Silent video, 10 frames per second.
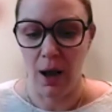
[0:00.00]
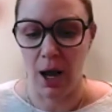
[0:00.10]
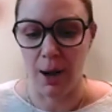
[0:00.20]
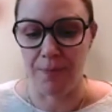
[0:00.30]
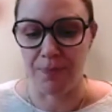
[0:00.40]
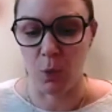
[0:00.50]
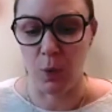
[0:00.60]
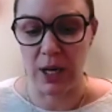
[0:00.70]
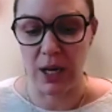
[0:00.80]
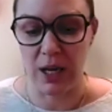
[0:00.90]
Um,
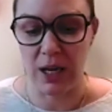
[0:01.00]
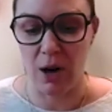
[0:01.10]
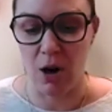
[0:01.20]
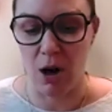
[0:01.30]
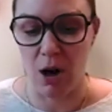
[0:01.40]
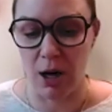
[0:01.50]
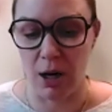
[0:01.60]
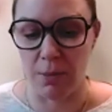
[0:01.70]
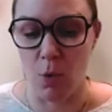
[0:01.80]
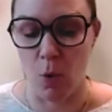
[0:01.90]
we
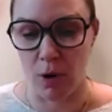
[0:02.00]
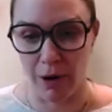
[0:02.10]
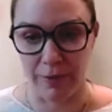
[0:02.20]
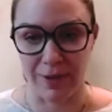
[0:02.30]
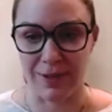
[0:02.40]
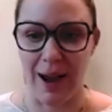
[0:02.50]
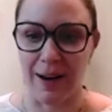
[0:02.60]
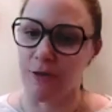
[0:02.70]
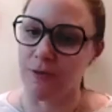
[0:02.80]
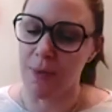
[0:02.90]
are more on the
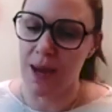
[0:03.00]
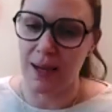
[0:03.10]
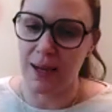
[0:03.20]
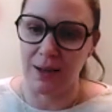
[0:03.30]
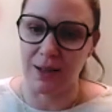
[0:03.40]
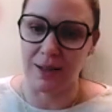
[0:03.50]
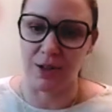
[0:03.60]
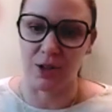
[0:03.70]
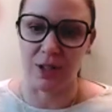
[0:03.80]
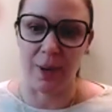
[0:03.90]
side of making
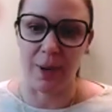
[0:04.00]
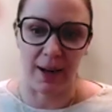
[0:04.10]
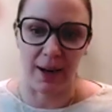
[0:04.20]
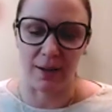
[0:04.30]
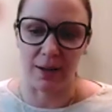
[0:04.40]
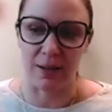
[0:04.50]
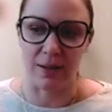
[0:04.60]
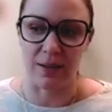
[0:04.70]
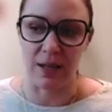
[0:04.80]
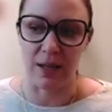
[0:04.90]
decisions about
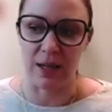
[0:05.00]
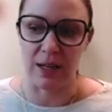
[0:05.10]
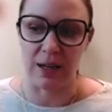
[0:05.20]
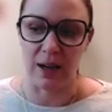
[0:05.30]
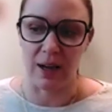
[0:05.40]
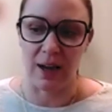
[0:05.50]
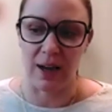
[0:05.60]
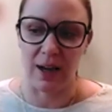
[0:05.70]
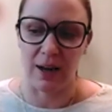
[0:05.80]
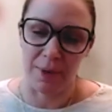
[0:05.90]
candidacy.
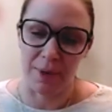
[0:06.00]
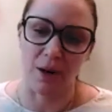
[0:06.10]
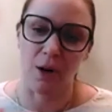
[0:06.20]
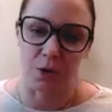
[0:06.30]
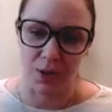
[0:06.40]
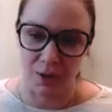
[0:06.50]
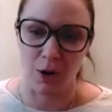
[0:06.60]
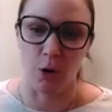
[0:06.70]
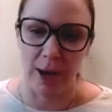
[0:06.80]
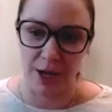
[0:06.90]
Uh, I mean, whole
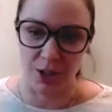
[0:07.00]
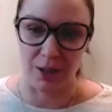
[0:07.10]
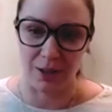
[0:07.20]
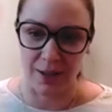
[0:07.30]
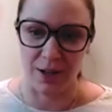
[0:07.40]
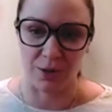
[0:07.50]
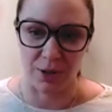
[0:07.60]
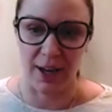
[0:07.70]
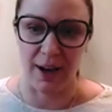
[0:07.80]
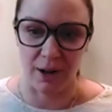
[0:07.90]
whole patient
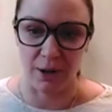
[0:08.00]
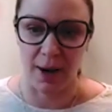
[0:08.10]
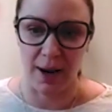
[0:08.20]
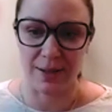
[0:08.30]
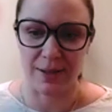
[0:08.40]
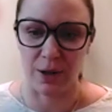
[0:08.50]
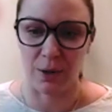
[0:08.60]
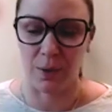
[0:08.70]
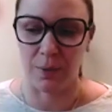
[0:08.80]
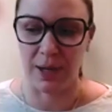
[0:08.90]
centered care, right? Sure.
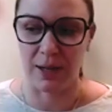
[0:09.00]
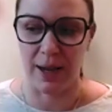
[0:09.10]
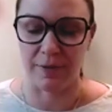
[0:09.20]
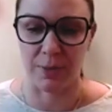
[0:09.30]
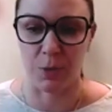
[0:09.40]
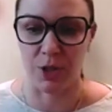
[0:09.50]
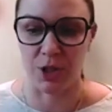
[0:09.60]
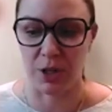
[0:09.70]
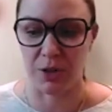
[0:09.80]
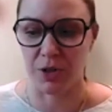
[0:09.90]
So we have some
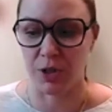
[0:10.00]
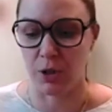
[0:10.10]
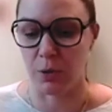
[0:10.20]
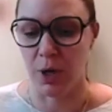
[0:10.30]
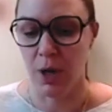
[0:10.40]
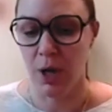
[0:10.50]
questionnaires too.